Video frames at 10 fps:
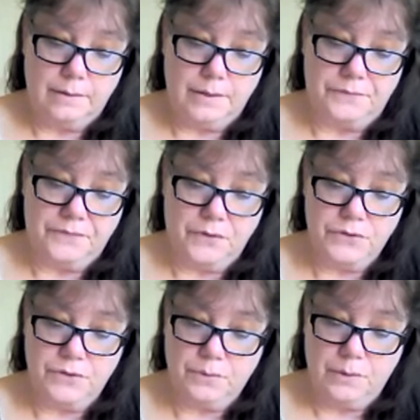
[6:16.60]

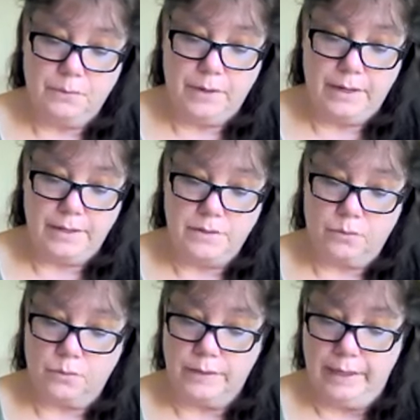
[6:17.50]
first three rays
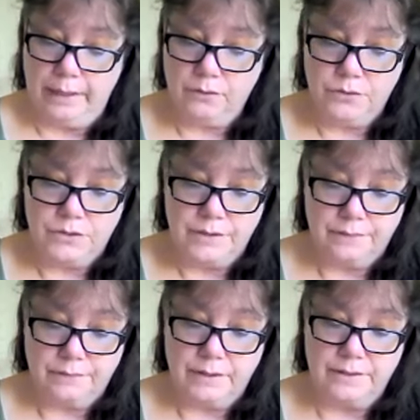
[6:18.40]
or the energies
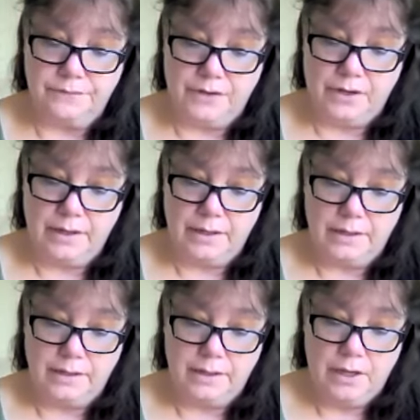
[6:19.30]
of the
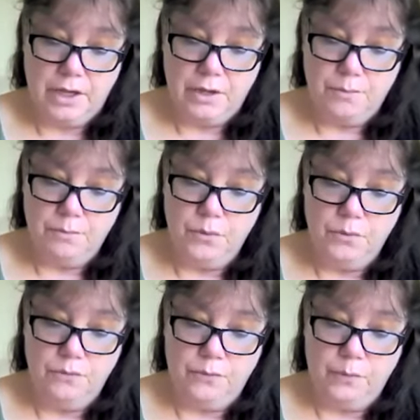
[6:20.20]
divine
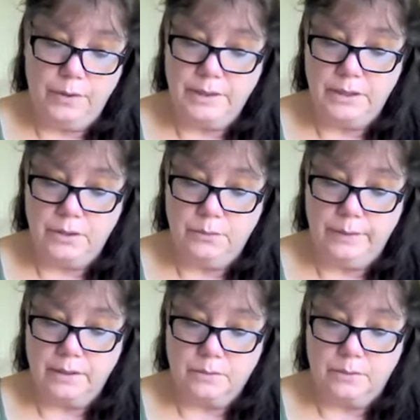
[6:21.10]
move within you
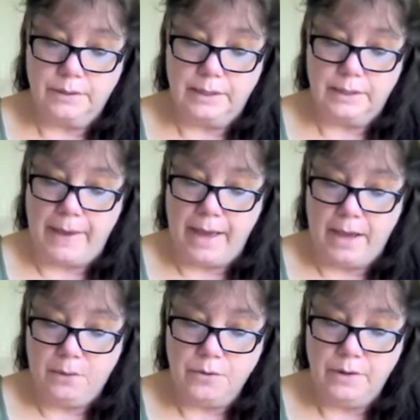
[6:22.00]
equally:
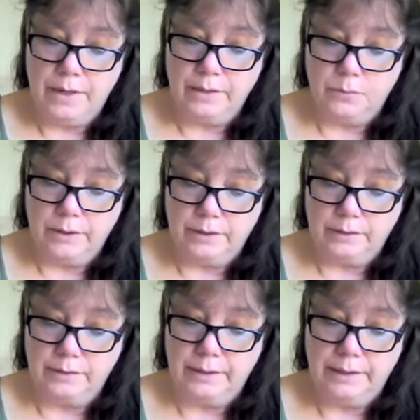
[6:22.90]
power and
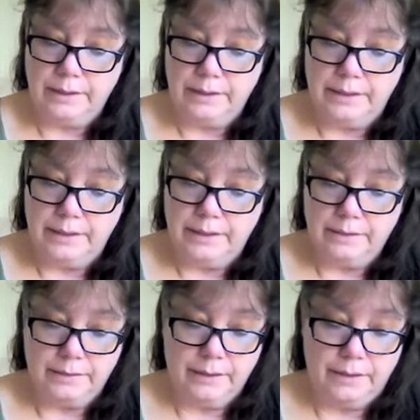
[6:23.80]
will,
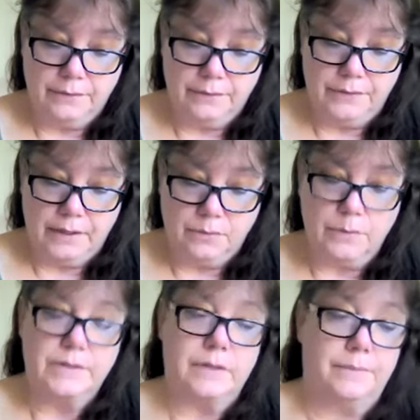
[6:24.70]
love and
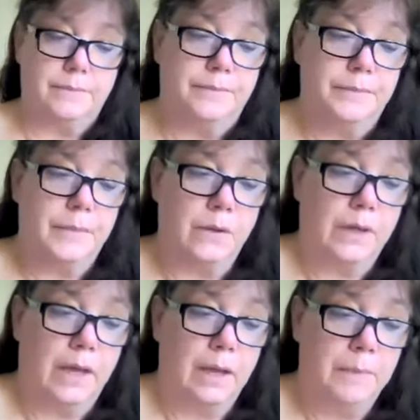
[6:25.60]
wisdom.
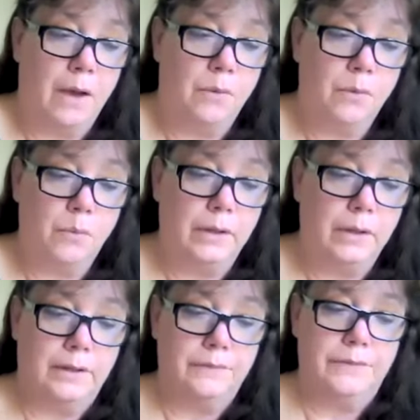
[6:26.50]
Okay, power,
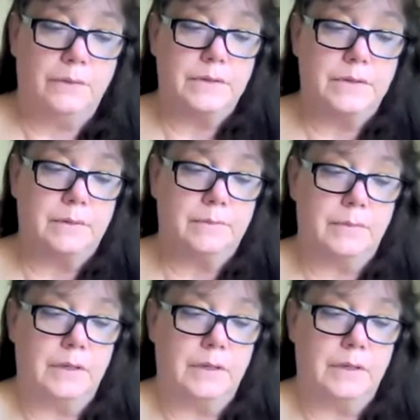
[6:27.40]
will, love, and wisdom.